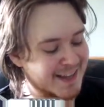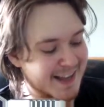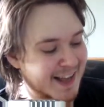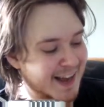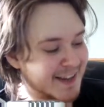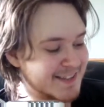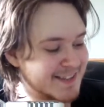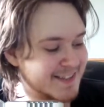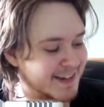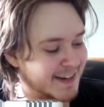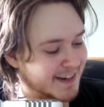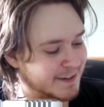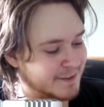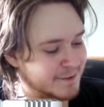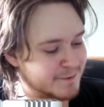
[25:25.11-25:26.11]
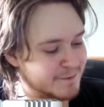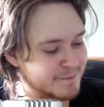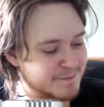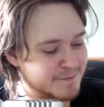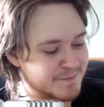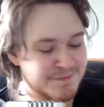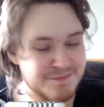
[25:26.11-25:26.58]
That's I
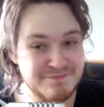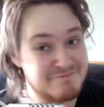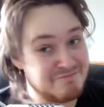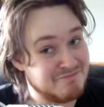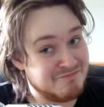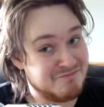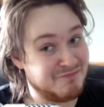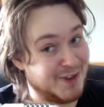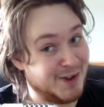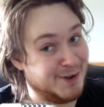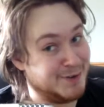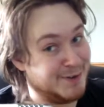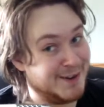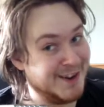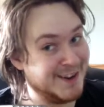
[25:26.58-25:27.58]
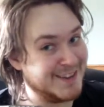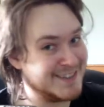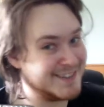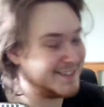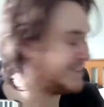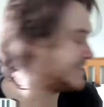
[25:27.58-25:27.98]
don't know, it's just a